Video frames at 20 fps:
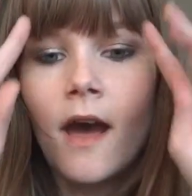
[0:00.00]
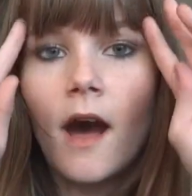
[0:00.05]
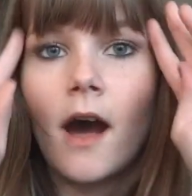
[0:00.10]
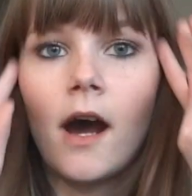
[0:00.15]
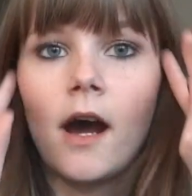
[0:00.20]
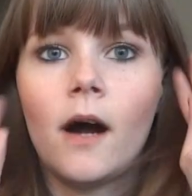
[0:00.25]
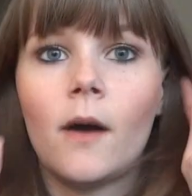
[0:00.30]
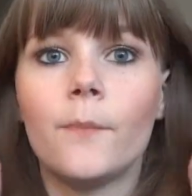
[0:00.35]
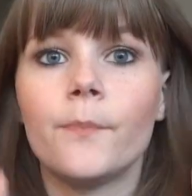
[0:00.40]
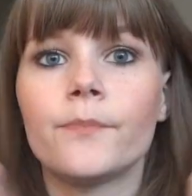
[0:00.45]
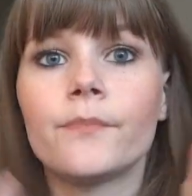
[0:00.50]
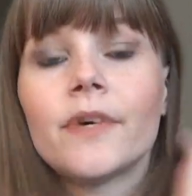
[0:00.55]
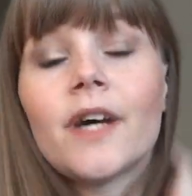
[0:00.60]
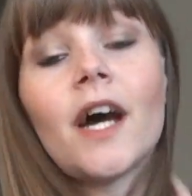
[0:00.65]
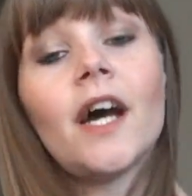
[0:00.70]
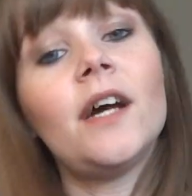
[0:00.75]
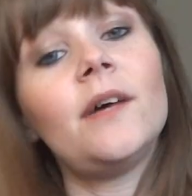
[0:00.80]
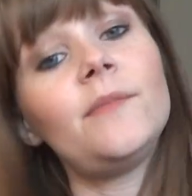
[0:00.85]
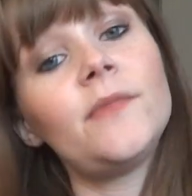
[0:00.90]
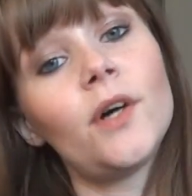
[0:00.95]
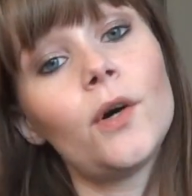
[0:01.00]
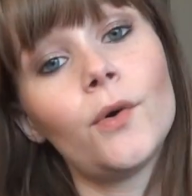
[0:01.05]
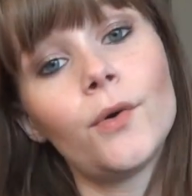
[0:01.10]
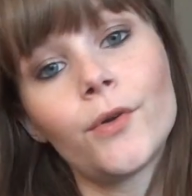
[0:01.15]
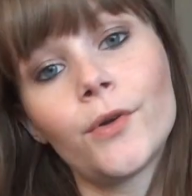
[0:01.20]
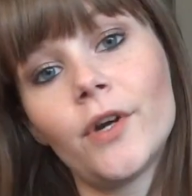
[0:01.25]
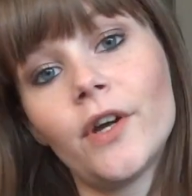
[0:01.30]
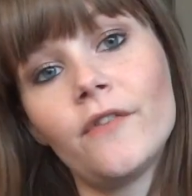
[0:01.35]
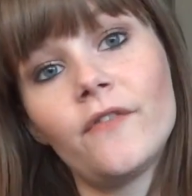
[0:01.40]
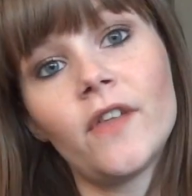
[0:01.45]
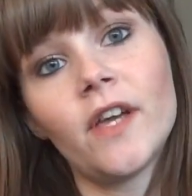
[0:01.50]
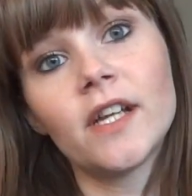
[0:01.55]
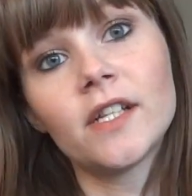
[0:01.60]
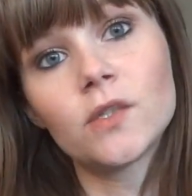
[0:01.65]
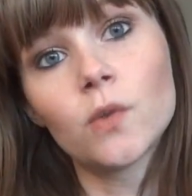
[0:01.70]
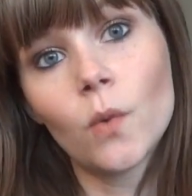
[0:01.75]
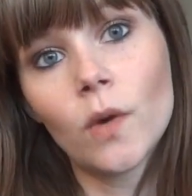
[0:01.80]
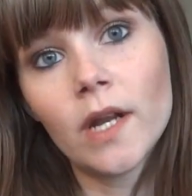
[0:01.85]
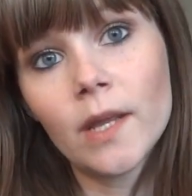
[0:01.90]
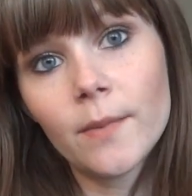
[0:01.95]
But I am the owner of like
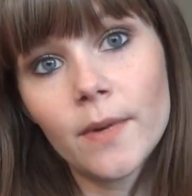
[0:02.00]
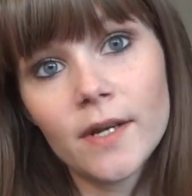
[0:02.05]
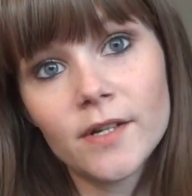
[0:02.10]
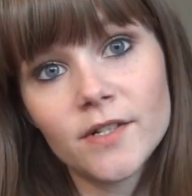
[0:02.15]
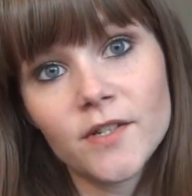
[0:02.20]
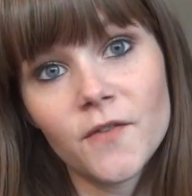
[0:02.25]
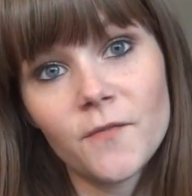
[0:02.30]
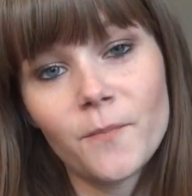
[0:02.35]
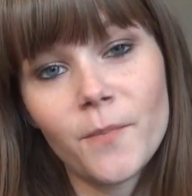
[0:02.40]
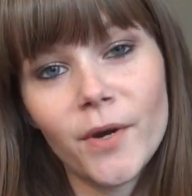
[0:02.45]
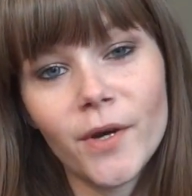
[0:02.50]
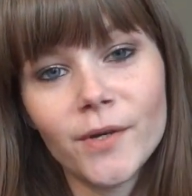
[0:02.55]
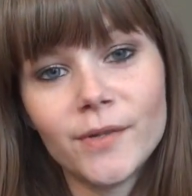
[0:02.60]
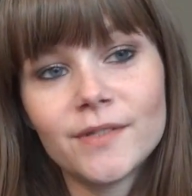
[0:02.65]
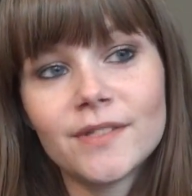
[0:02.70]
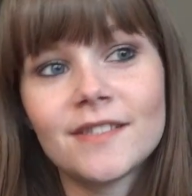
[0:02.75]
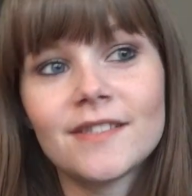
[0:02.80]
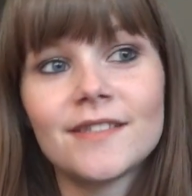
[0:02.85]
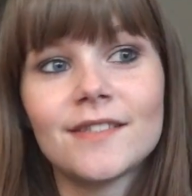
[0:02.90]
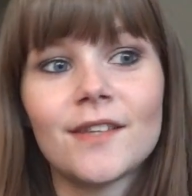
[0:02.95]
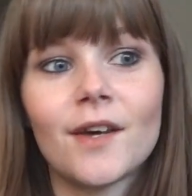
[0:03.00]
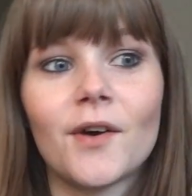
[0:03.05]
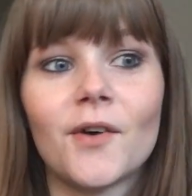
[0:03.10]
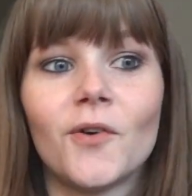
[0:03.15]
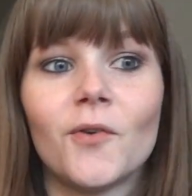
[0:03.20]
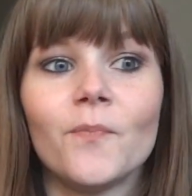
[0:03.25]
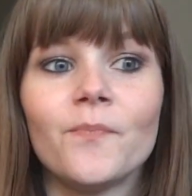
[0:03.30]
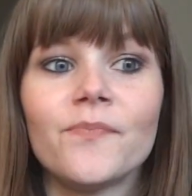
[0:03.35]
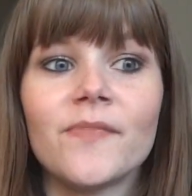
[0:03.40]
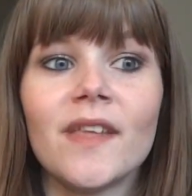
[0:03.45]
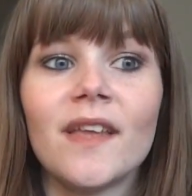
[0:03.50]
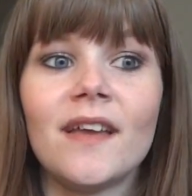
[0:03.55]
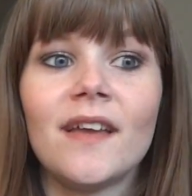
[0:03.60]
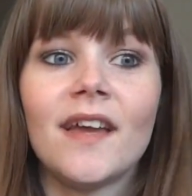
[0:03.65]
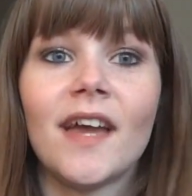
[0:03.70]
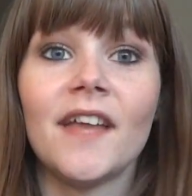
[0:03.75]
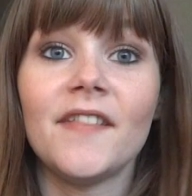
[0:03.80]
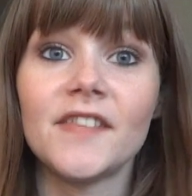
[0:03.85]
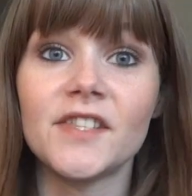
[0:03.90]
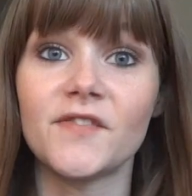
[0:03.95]
20 pairs of boots. So
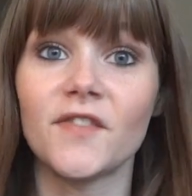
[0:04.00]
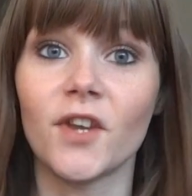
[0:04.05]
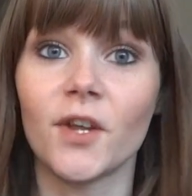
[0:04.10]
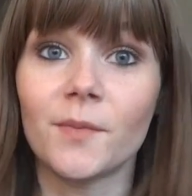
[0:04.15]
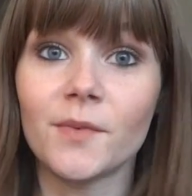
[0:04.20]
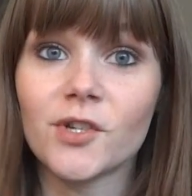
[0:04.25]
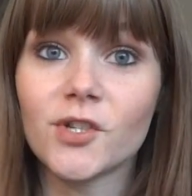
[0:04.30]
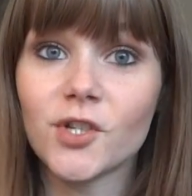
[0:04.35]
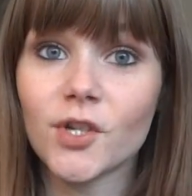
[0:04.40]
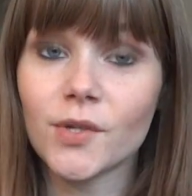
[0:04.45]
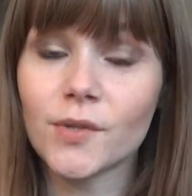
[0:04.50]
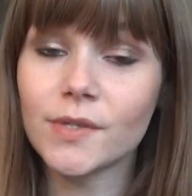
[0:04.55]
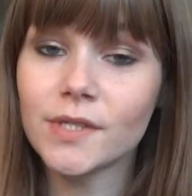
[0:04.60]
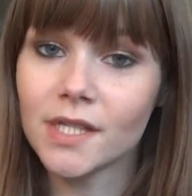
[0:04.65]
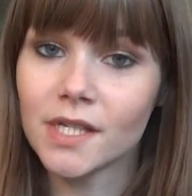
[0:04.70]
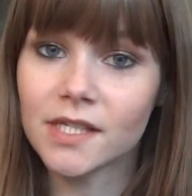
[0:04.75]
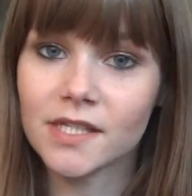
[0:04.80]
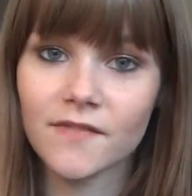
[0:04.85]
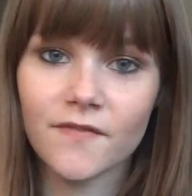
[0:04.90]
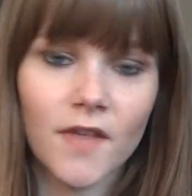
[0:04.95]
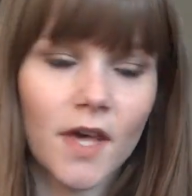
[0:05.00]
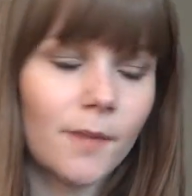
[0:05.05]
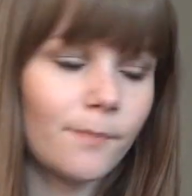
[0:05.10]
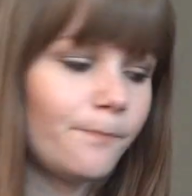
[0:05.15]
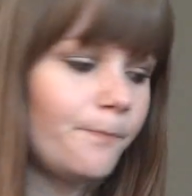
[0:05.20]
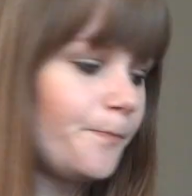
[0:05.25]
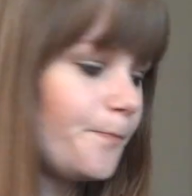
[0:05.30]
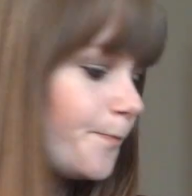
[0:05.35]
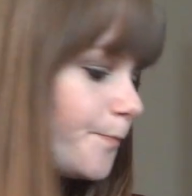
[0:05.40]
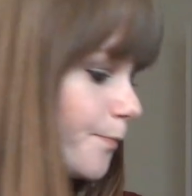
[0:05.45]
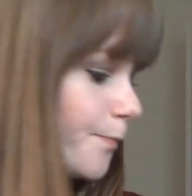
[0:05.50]
in this video, I'm going to show you 6 of them.